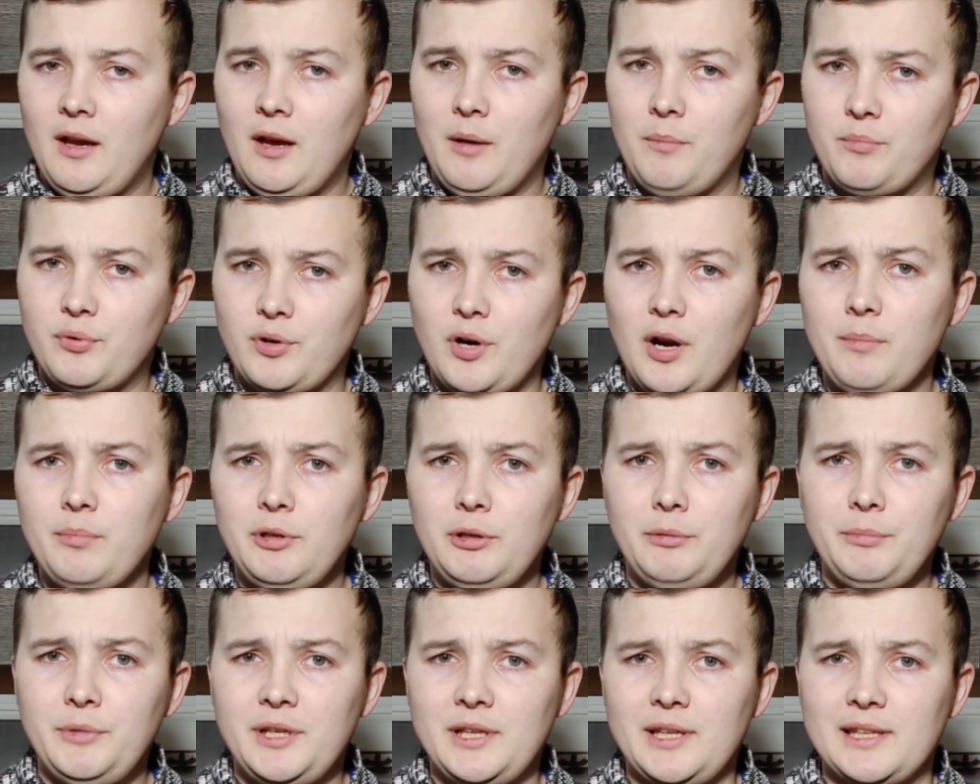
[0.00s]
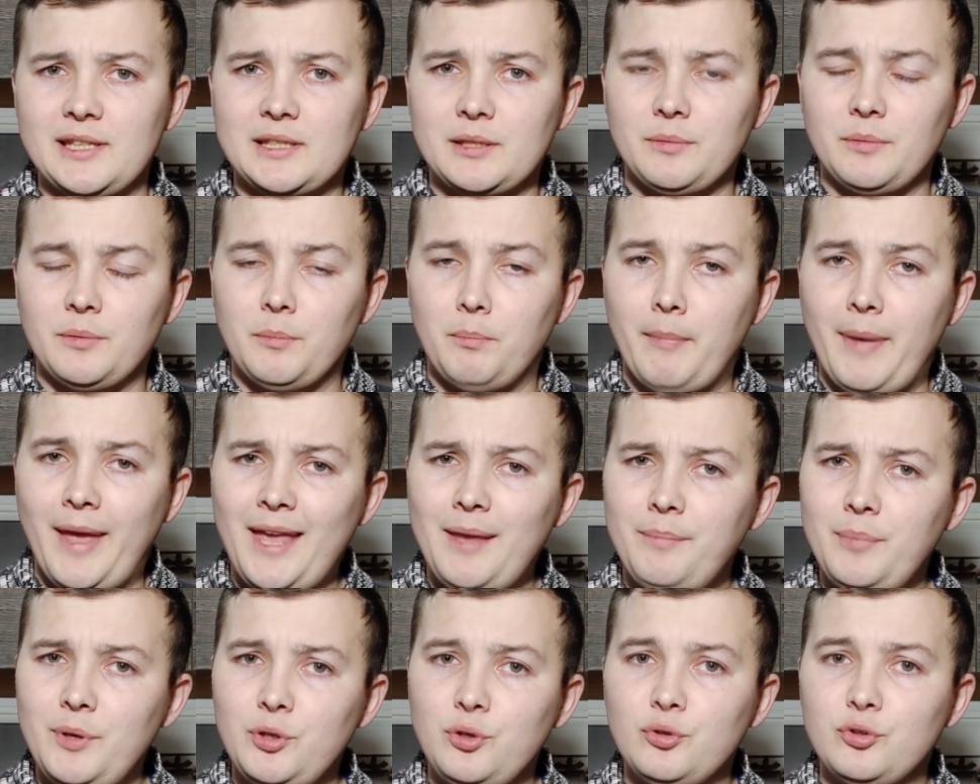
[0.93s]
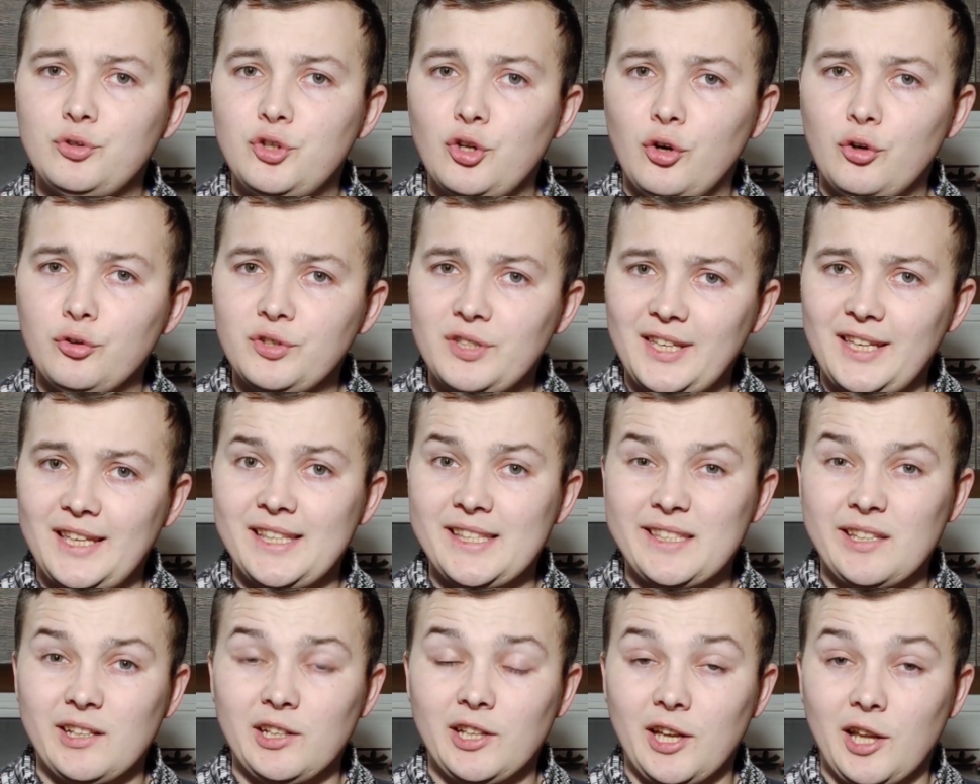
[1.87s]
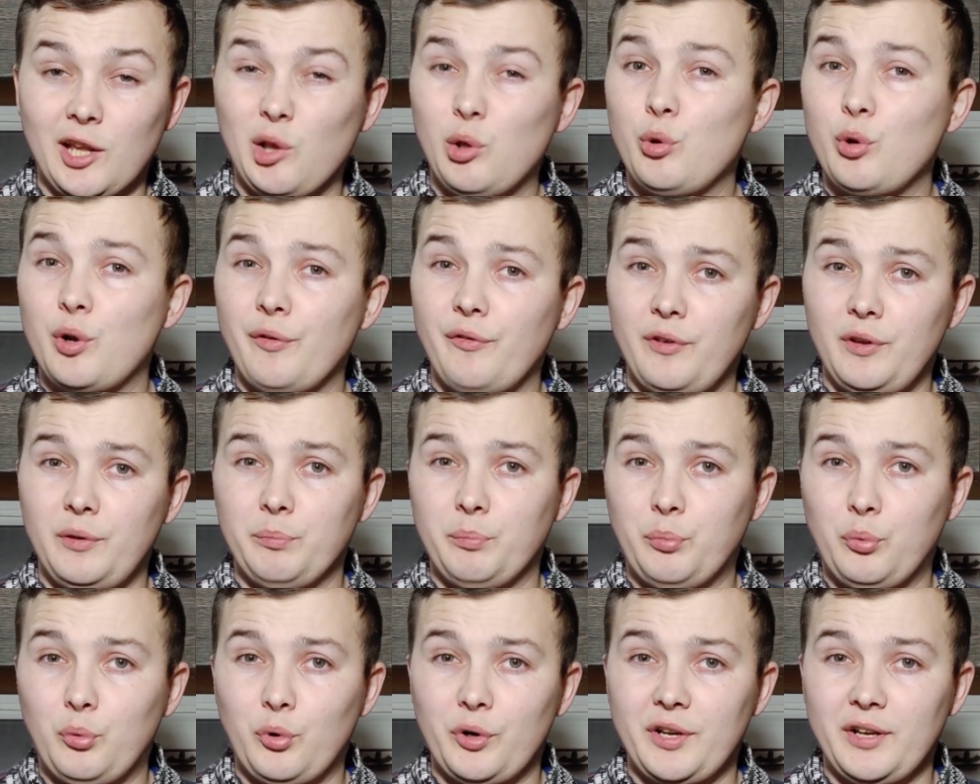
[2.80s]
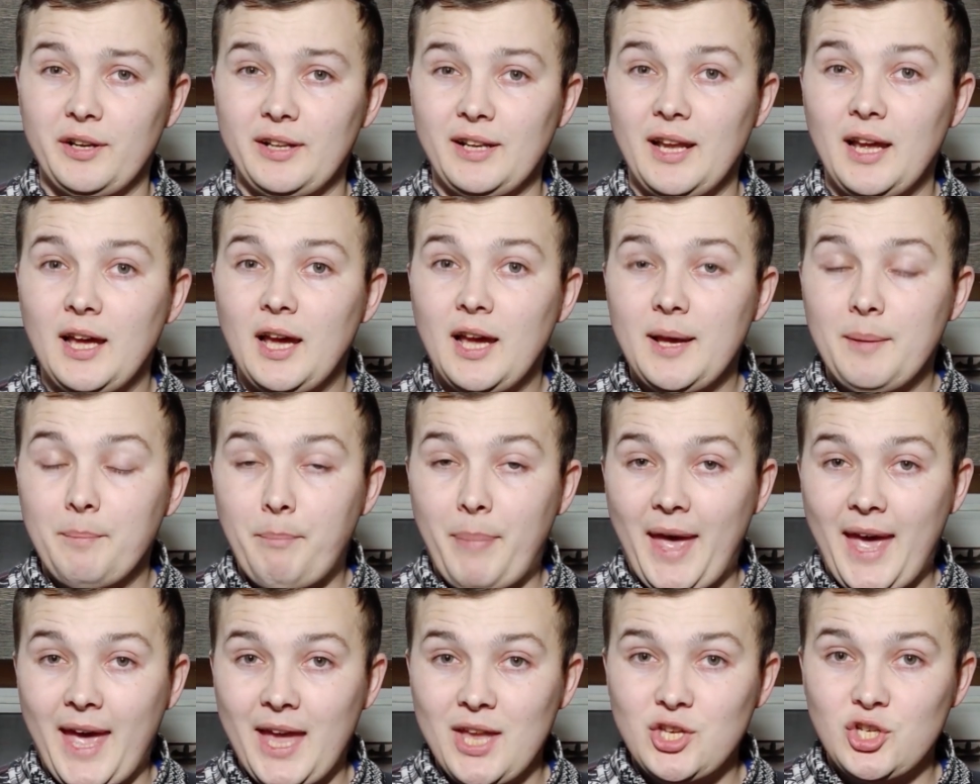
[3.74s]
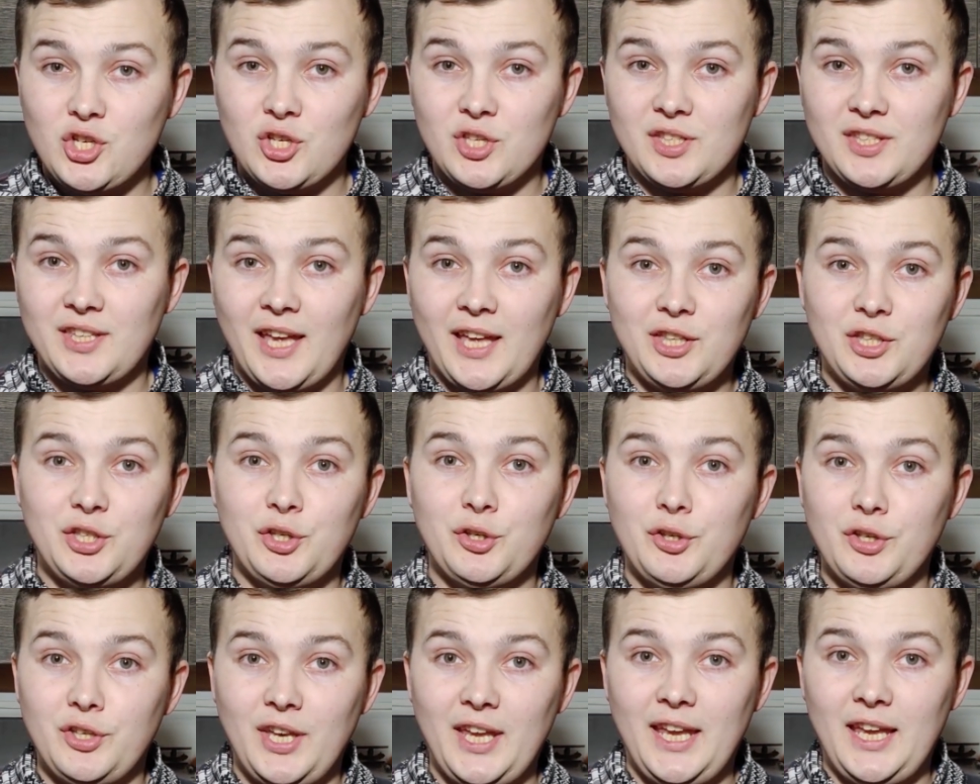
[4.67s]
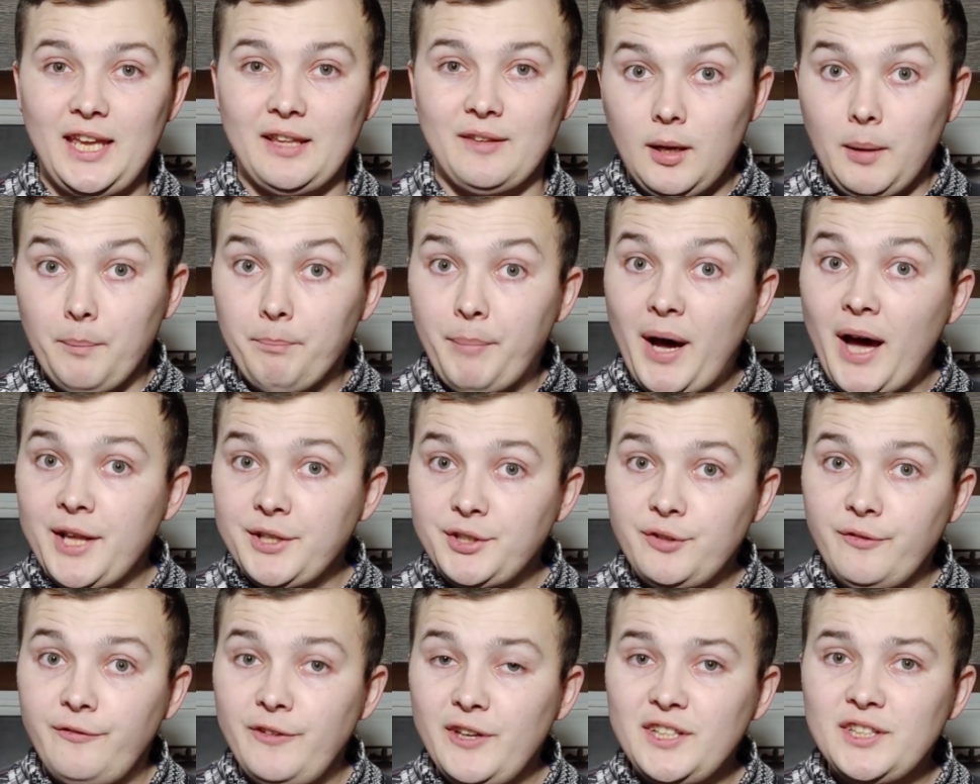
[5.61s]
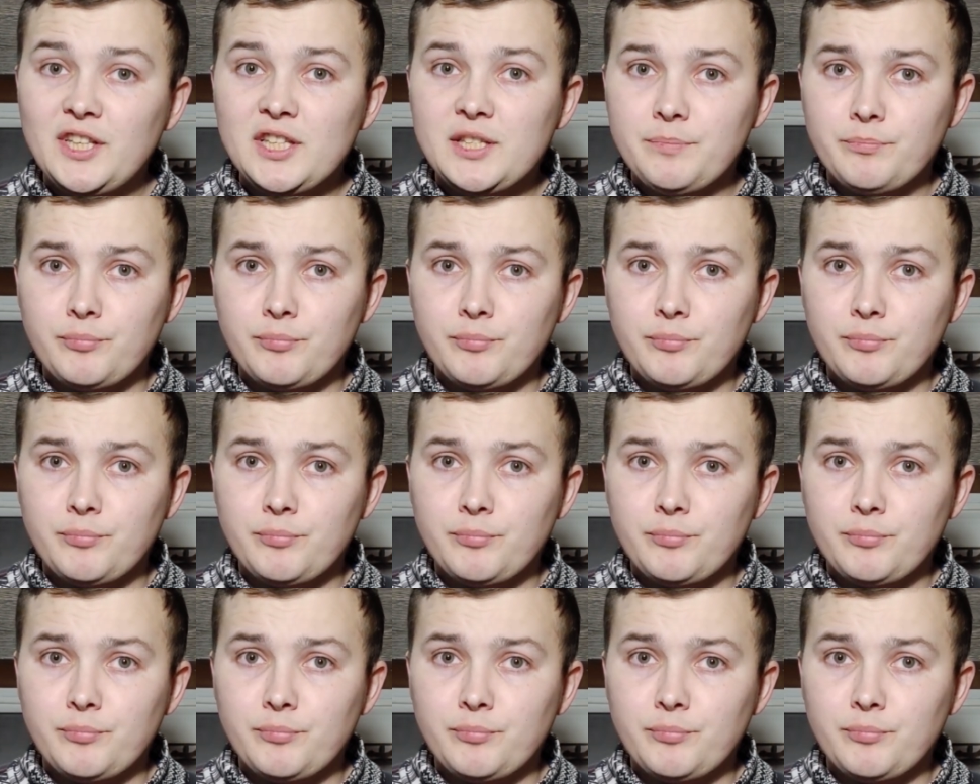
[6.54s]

Problem is Maybe you don't install a lot of important patches that you need. But to fix this